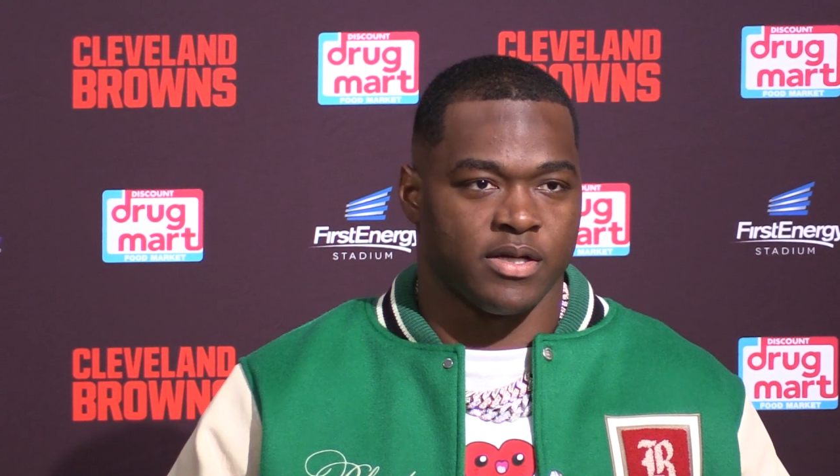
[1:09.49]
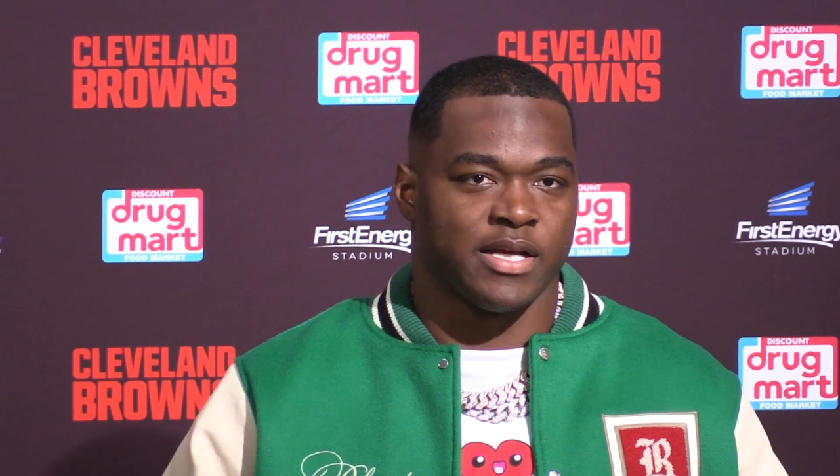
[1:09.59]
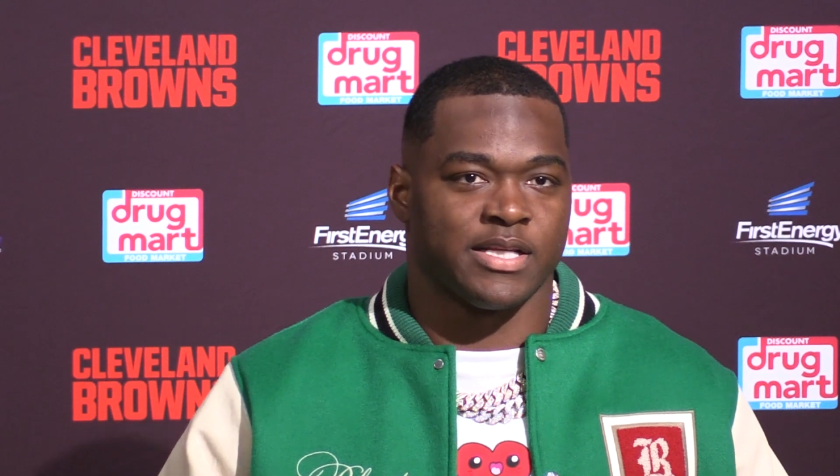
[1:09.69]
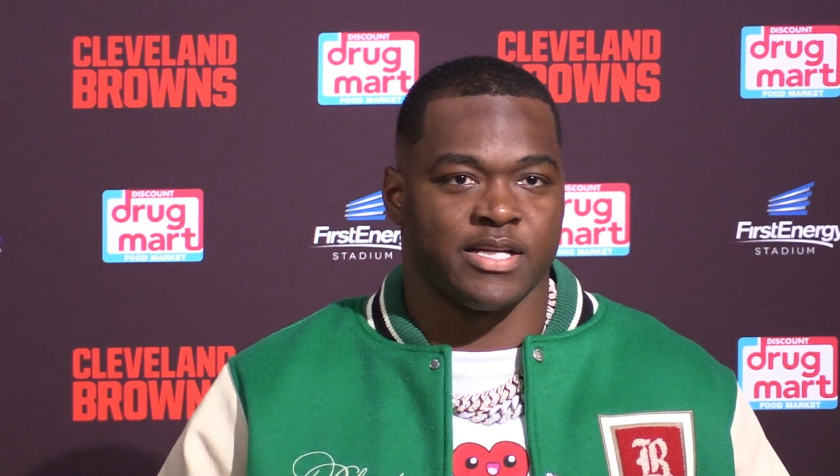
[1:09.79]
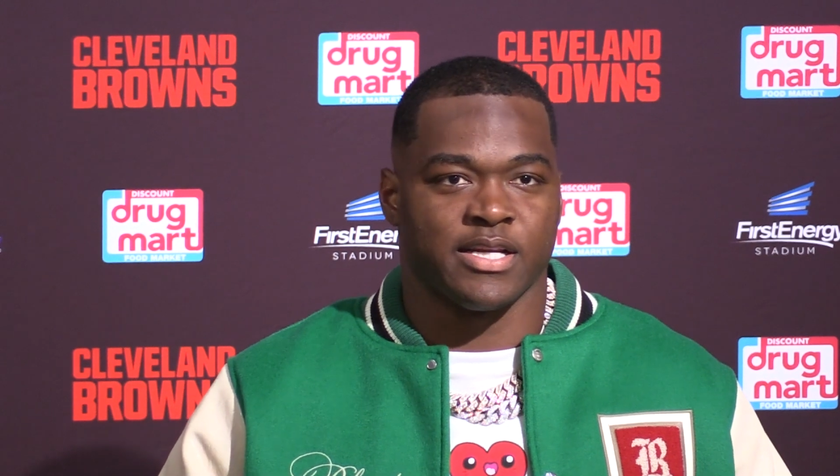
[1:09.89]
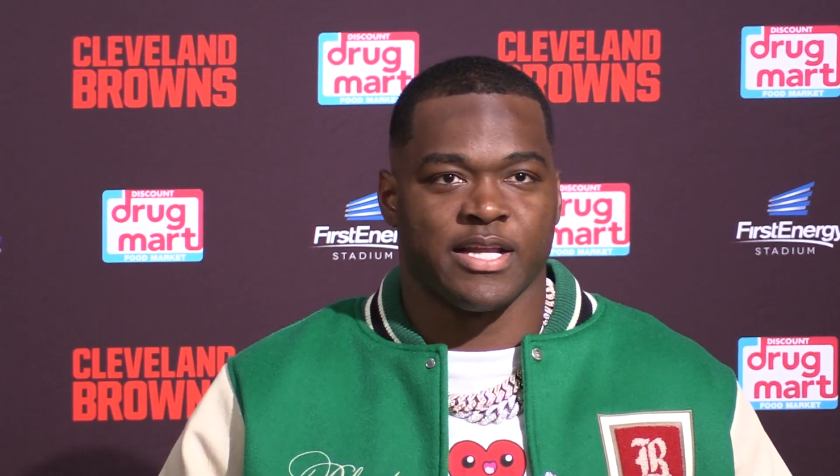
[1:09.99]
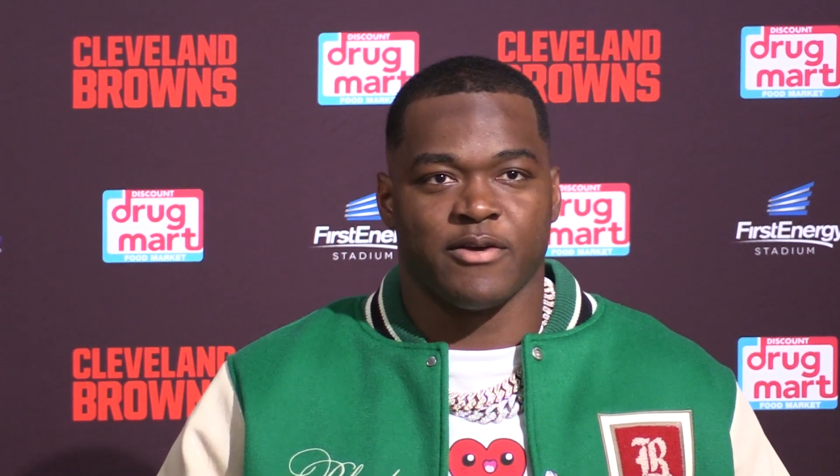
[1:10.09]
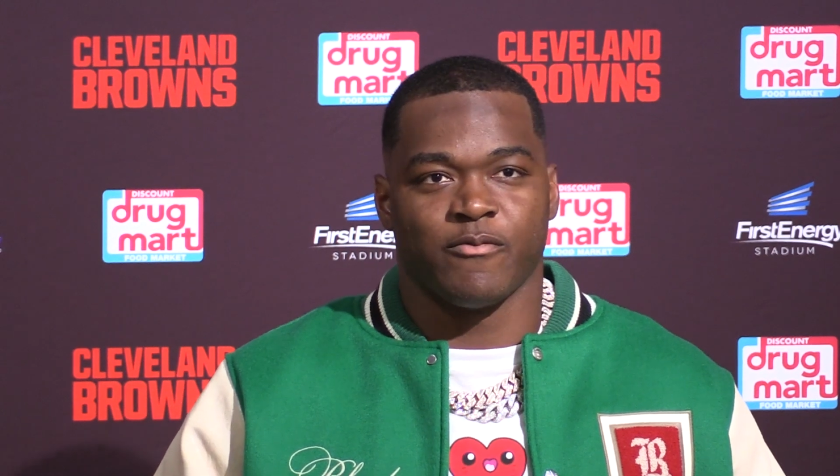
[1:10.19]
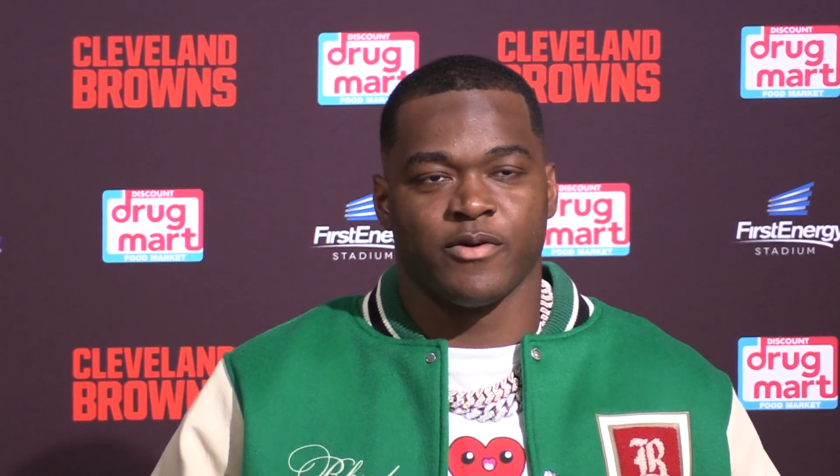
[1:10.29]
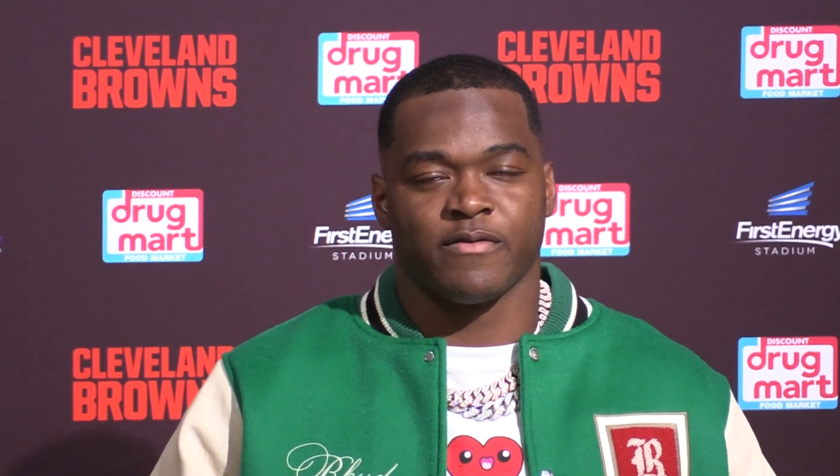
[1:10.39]
at the end of the day,
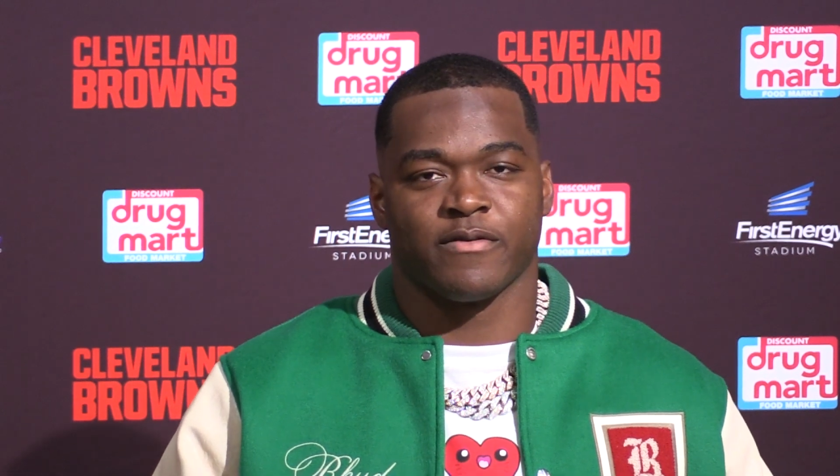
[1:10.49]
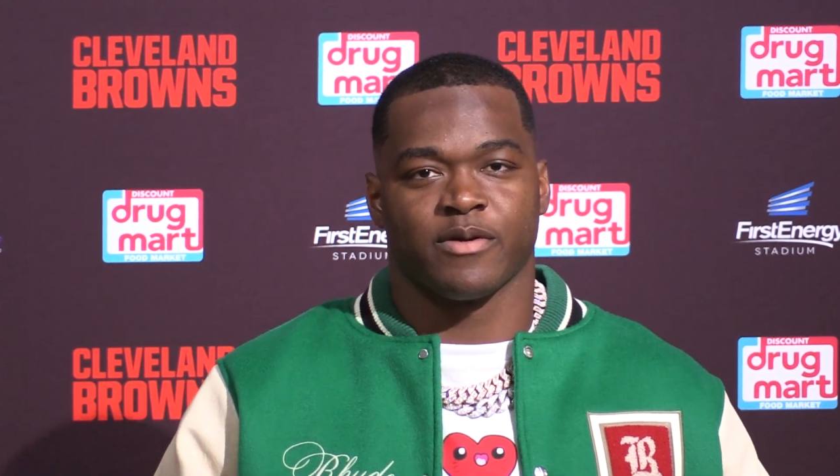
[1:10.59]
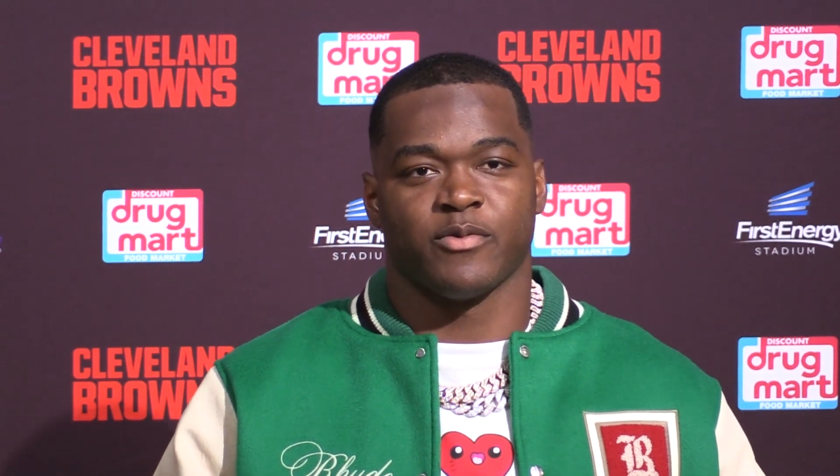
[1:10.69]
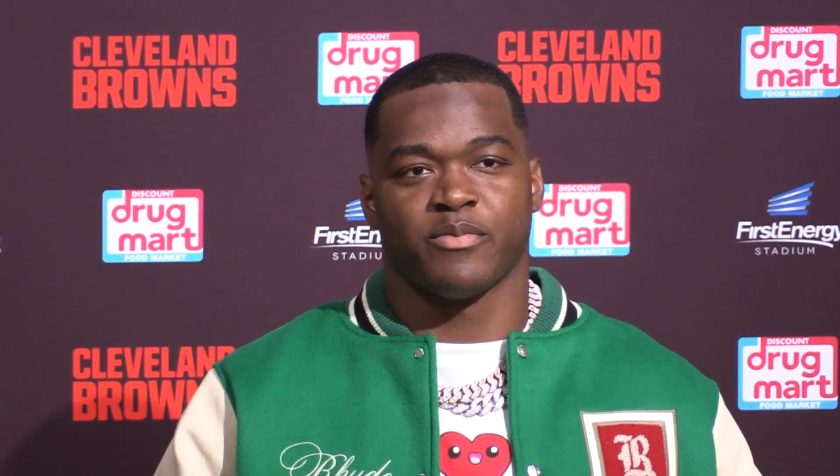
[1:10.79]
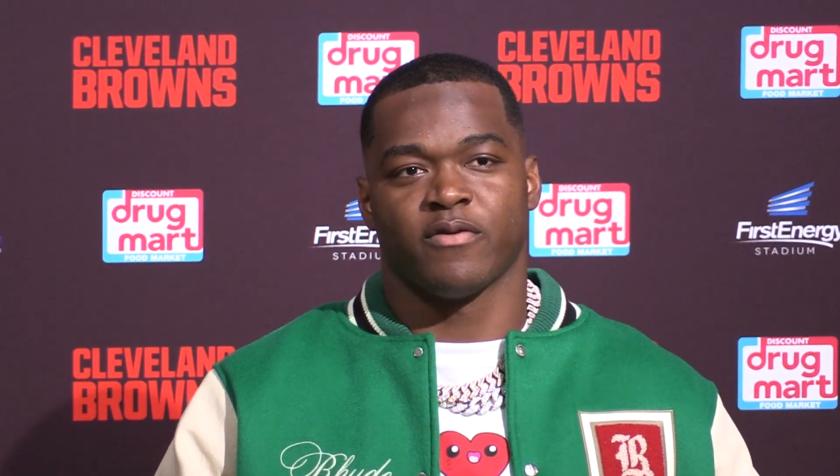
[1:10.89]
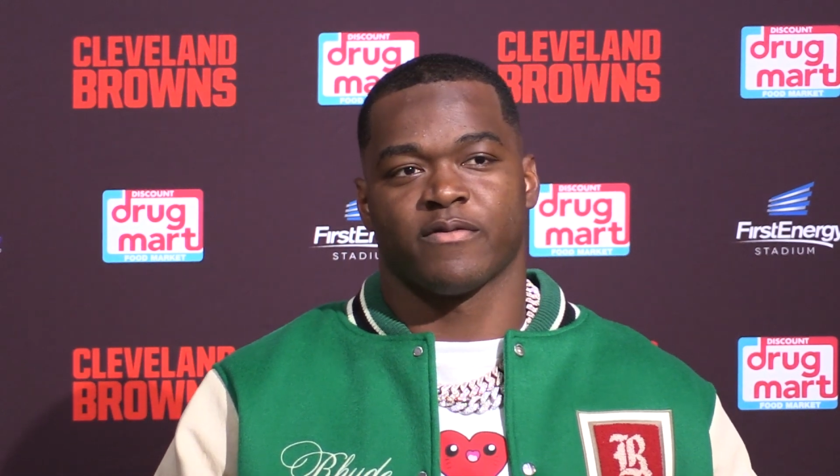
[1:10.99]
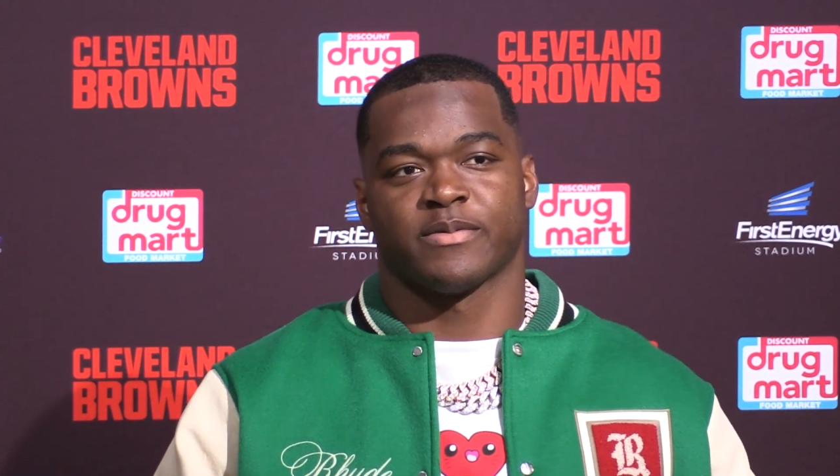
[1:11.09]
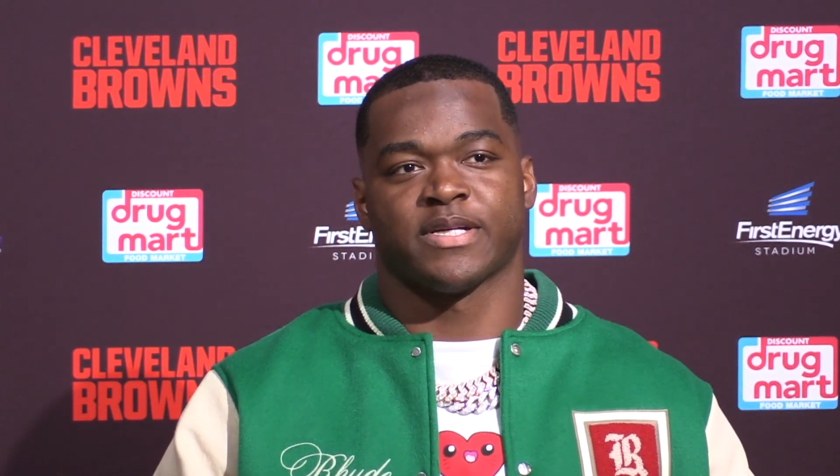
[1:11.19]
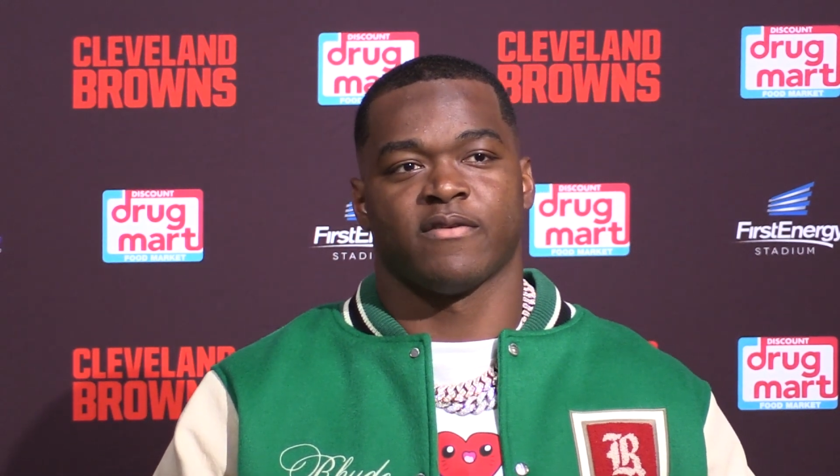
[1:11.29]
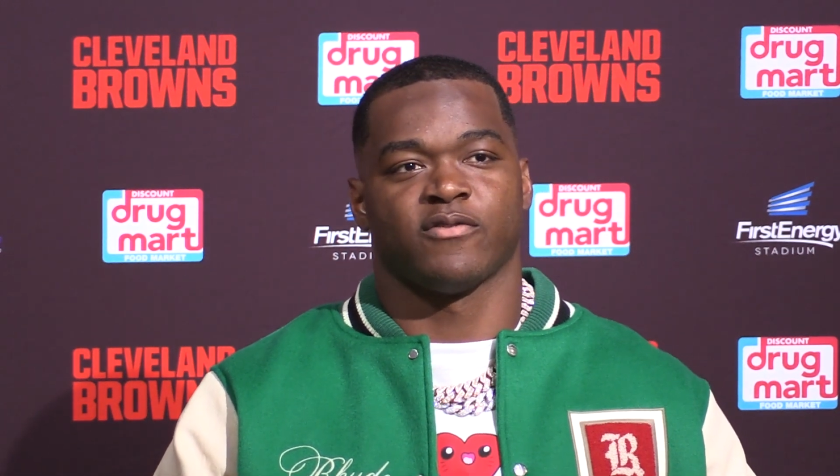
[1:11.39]
we're from we're both from
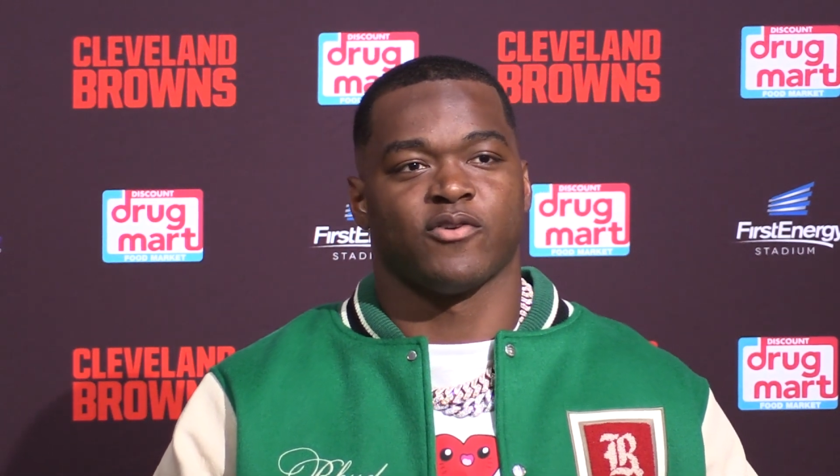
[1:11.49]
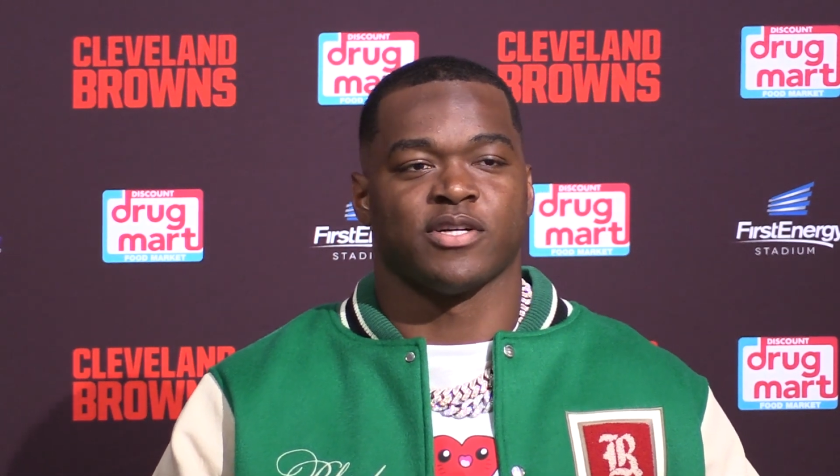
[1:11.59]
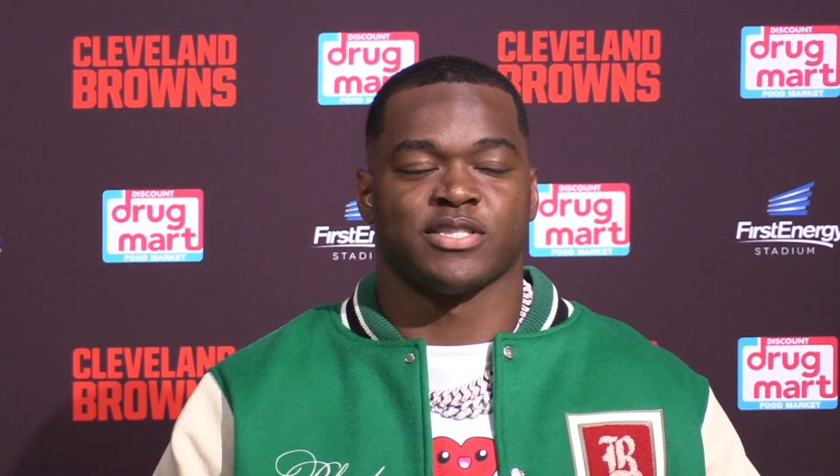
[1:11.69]
South Florida,